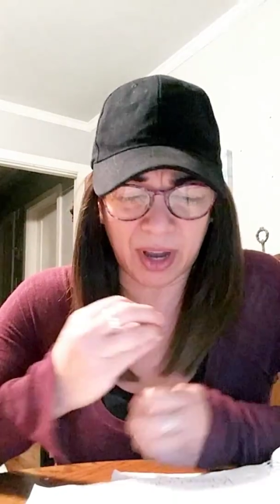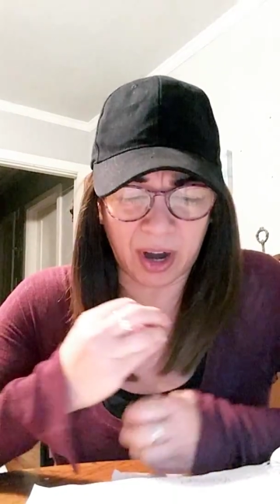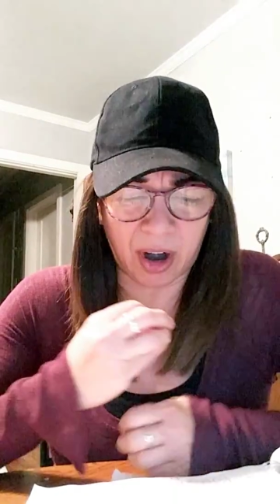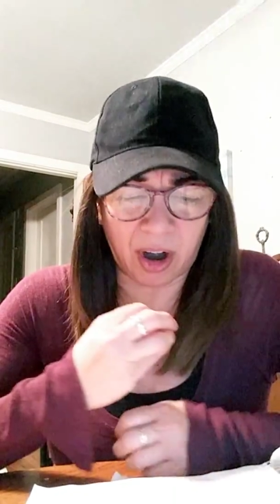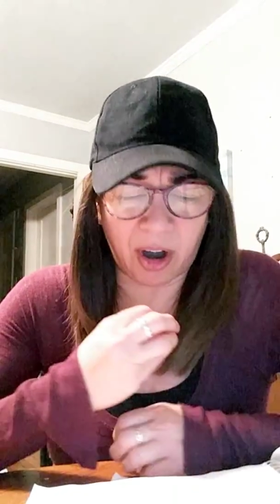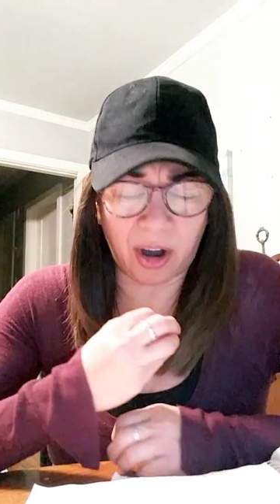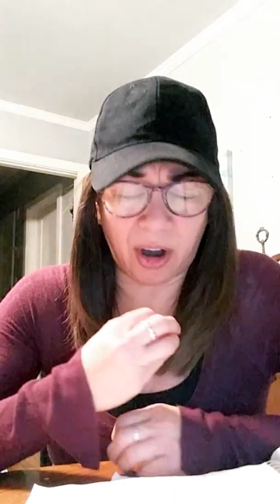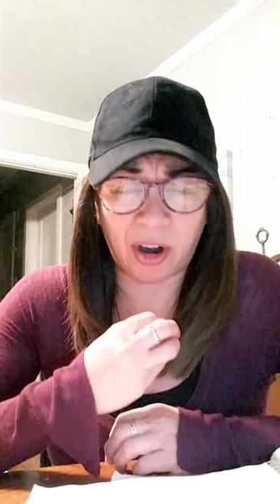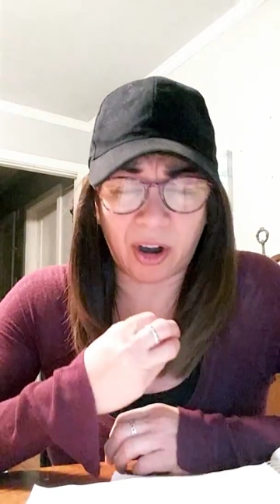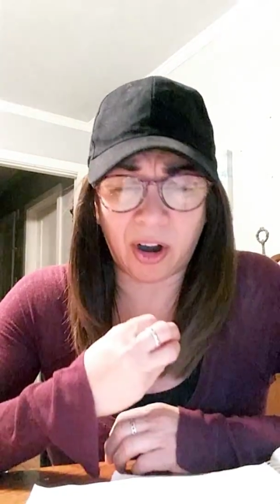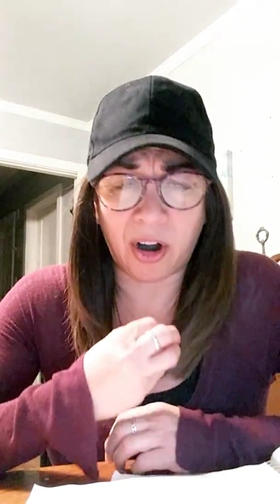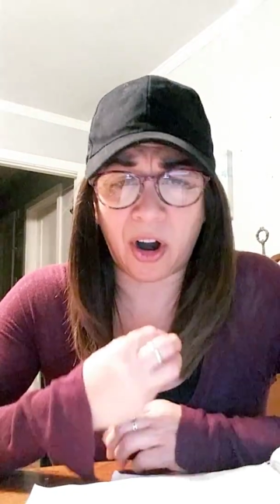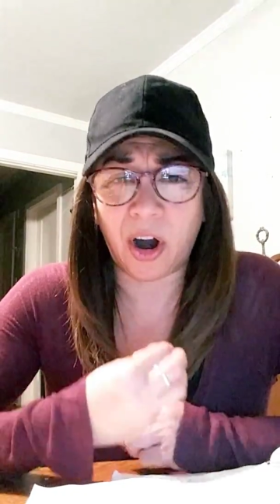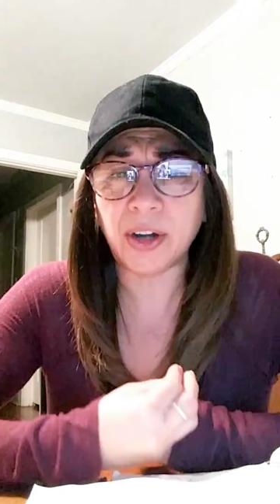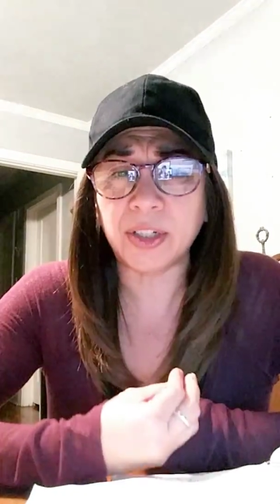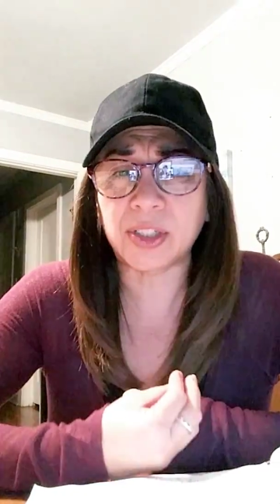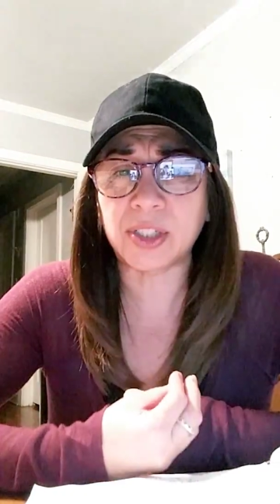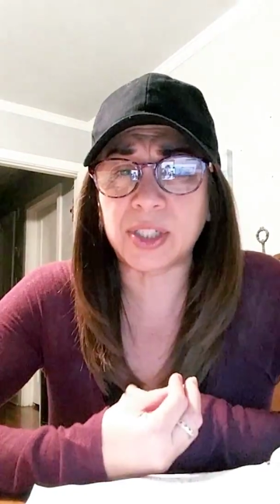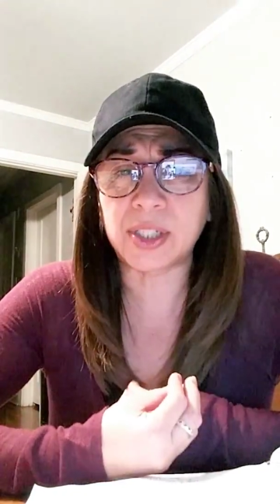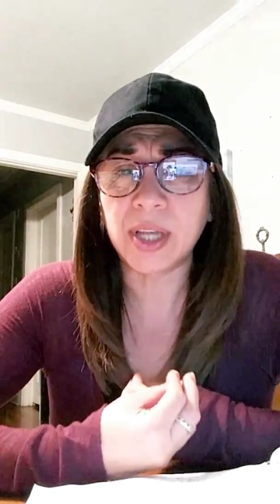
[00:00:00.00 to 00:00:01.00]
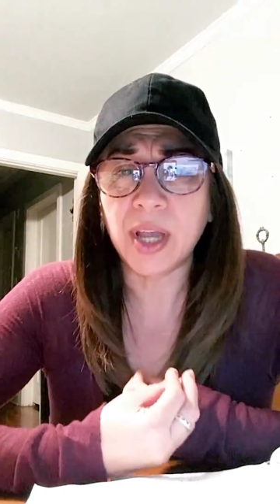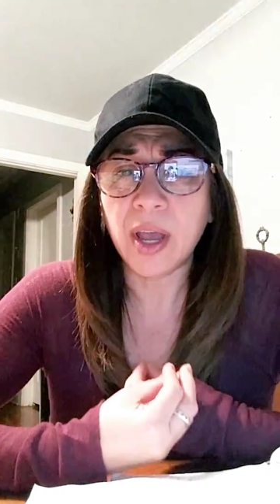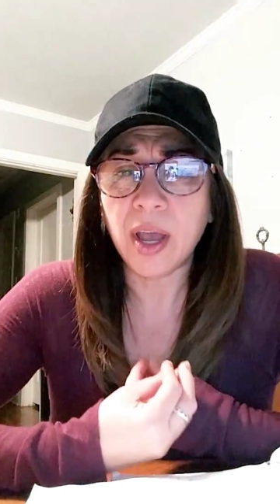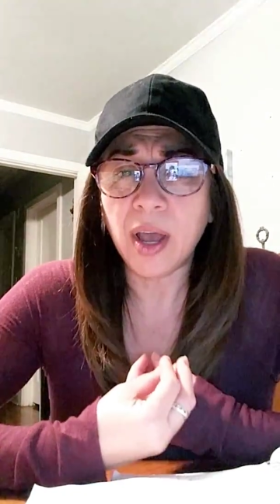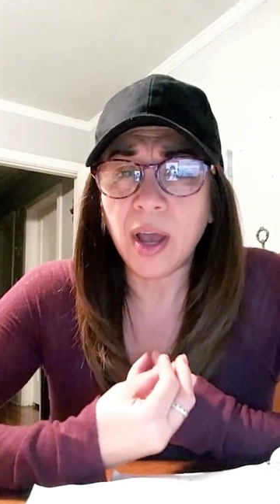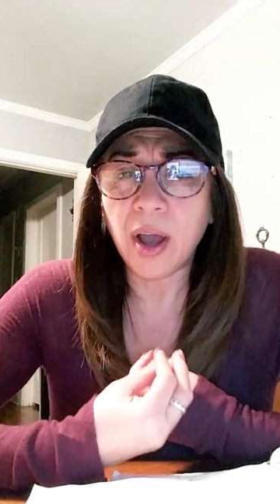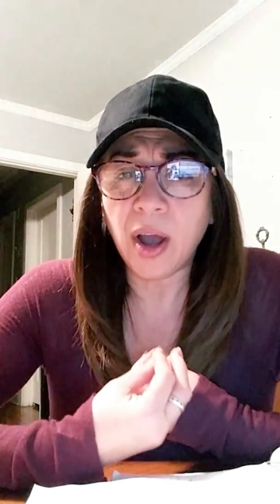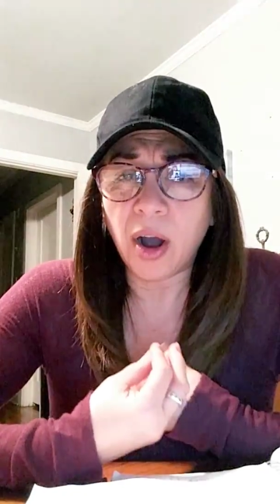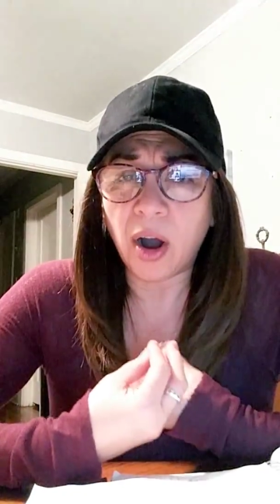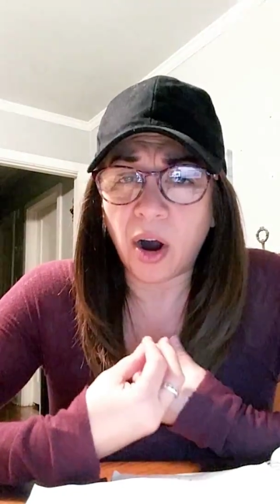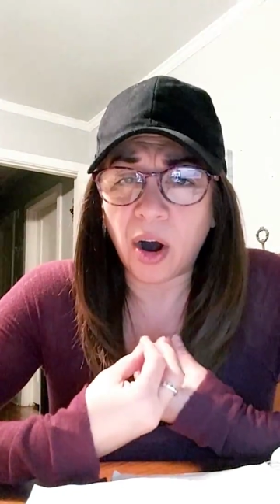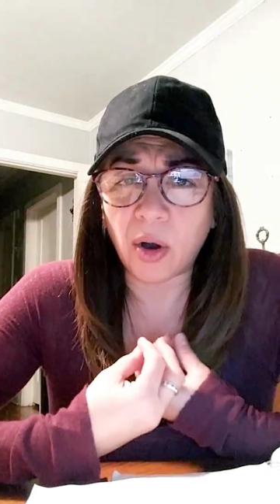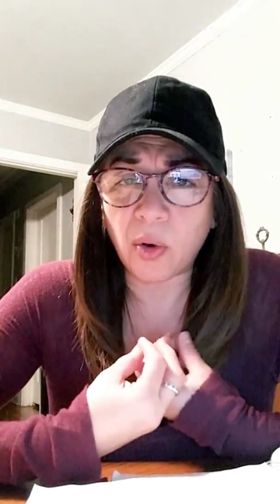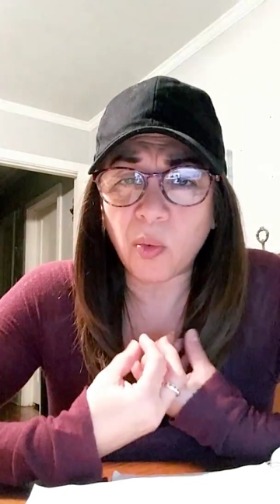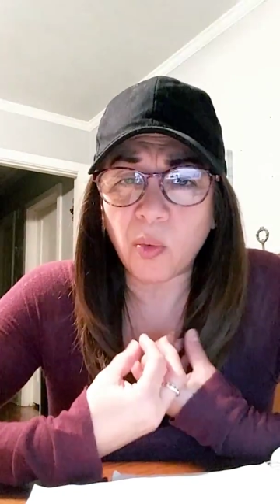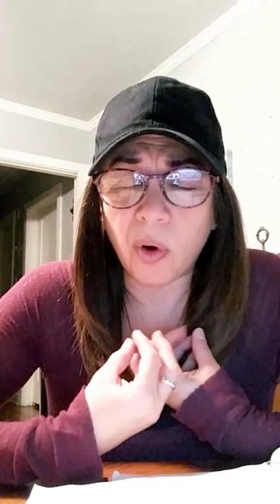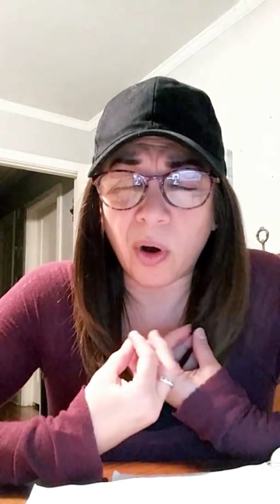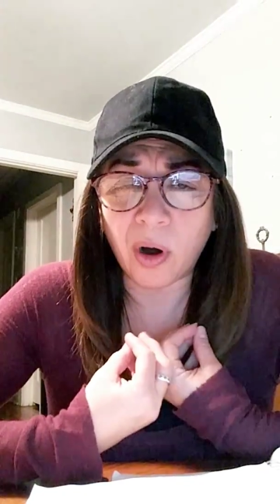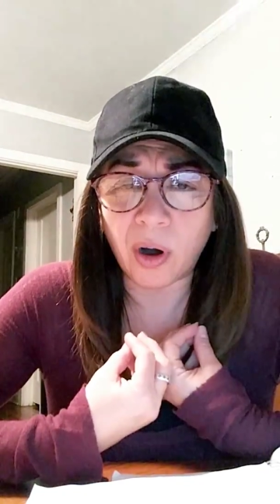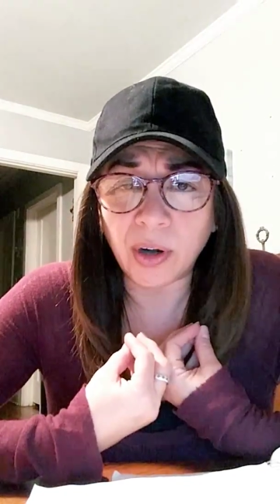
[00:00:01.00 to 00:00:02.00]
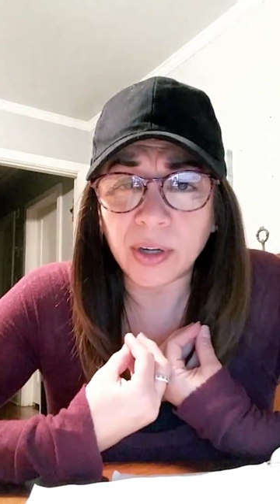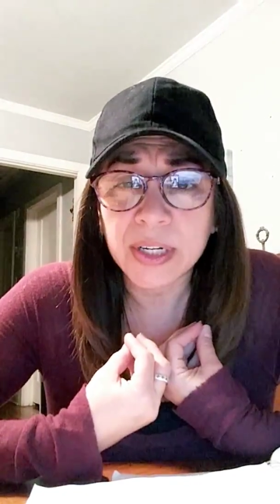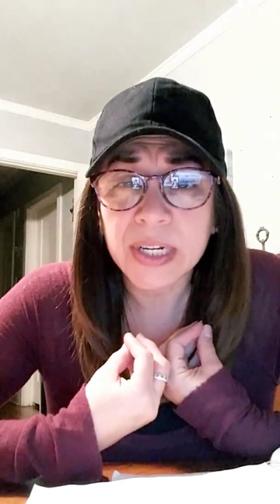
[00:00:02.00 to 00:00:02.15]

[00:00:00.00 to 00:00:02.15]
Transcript: our hearts are